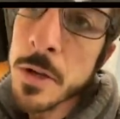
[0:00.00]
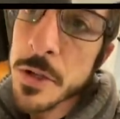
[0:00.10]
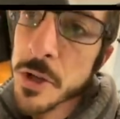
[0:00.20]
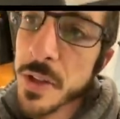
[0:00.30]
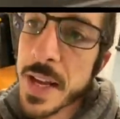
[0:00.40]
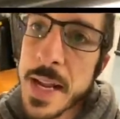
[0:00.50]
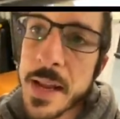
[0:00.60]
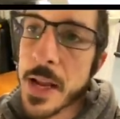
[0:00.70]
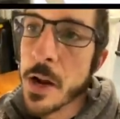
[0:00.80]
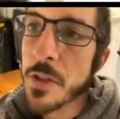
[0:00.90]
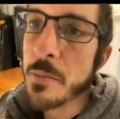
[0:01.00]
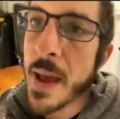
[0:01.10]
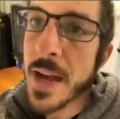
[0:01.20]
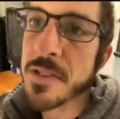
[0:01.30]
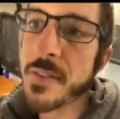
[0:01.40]
So they can kick on the
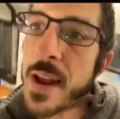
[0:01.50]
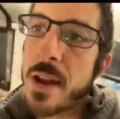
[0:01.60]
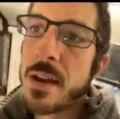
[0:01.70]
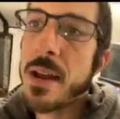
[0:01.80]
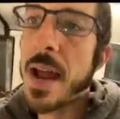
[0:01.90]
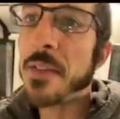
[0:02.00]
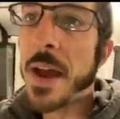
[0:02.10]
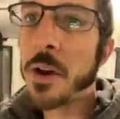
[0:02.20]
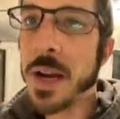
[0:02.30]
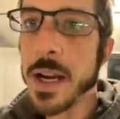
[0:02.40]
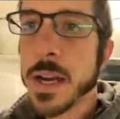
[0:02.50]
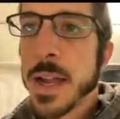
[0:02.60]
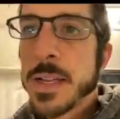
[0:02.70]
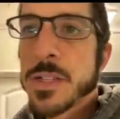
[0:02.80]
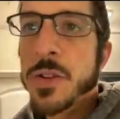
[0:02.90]
MaxxFan and that'll get a
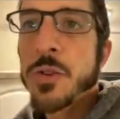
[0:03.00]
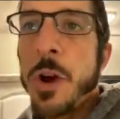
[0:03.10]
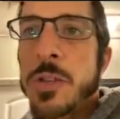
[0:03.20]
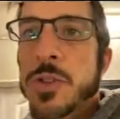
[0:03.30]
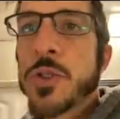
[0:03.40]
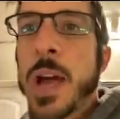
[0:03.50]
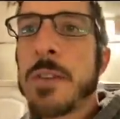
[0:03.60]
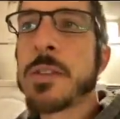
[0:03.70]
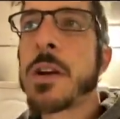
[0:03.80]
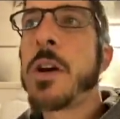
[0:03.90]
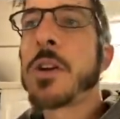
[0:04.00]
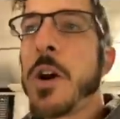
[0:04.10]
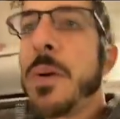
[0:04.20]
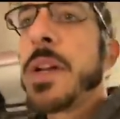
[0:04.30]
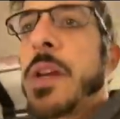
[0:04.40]
nice cross draft go
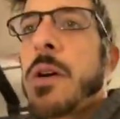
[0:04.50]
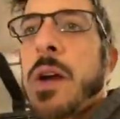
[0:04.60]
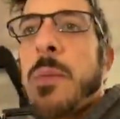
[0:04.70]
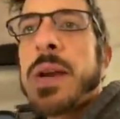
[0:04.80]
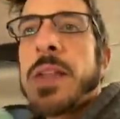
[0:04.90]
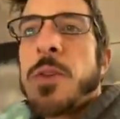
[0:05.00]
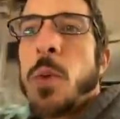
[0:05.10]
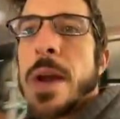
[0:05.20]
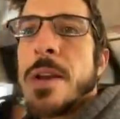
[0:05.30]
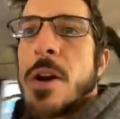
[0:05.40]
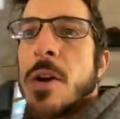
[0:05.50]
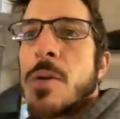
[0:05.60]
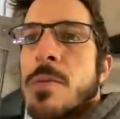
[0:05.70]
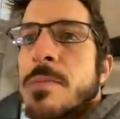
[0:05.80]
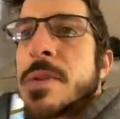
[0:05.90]
going, you know, coming in the
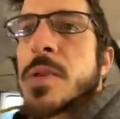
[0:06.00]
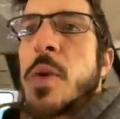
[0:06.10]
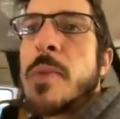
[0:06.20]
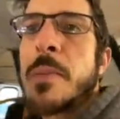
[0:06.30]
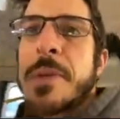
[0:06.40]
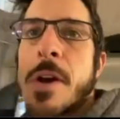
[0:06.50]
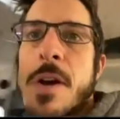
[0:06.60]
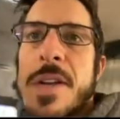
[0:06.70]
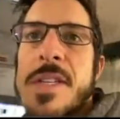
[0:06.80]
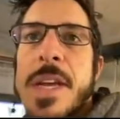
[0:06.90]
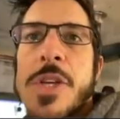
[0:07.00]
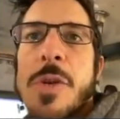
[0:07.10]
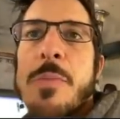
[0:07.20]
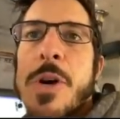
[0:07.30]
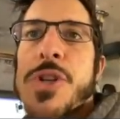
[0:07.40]
window, swoop up the
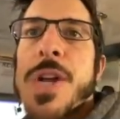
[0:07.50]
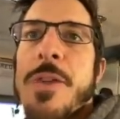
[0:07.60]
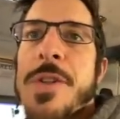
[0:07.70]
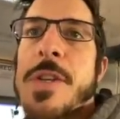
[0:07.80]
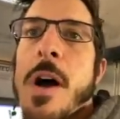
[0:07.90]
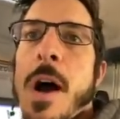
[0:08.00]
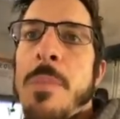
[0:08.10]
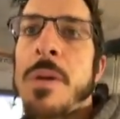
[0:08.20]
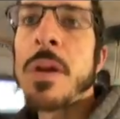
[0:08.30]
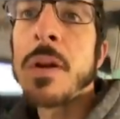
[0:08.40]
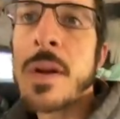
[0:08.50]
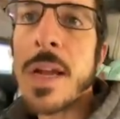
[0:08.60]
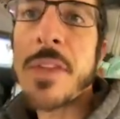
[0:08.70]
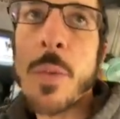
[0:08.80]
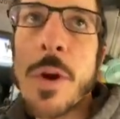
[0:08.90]
condensation, push it out the top.
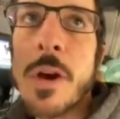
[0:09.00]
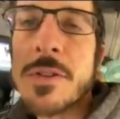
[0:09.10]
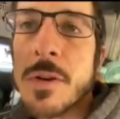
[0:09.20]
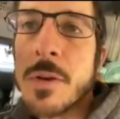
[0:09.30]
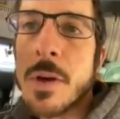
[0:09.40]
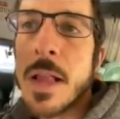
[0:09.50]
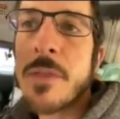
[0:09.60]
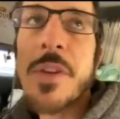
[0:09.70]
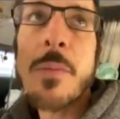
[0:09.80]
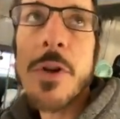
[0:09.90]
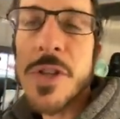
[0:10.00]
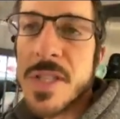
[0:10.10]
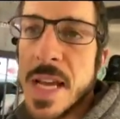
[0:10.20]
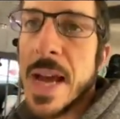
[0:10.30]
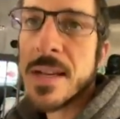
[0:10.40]
And then we also, I left the
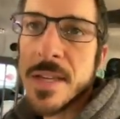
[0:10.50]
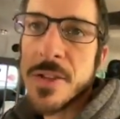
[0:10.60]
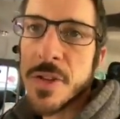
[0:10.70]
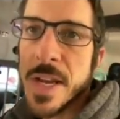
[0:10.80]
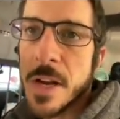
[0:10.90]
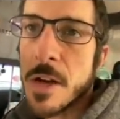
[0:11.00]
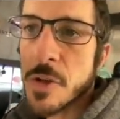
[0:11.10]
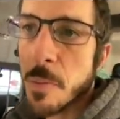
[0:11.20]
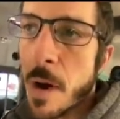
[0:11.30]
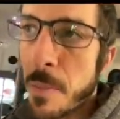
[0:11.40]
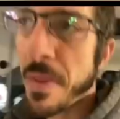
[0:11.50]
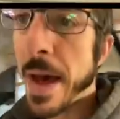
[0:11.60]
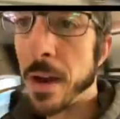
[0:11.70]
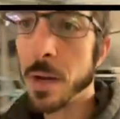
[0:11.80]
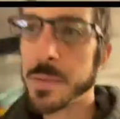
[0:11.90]
emergency exit so they can also pop
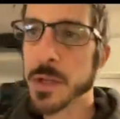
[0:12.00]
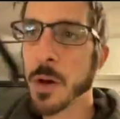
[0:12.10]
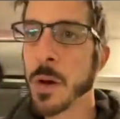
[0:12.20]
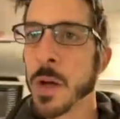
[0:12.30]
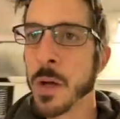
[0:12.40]
that up. So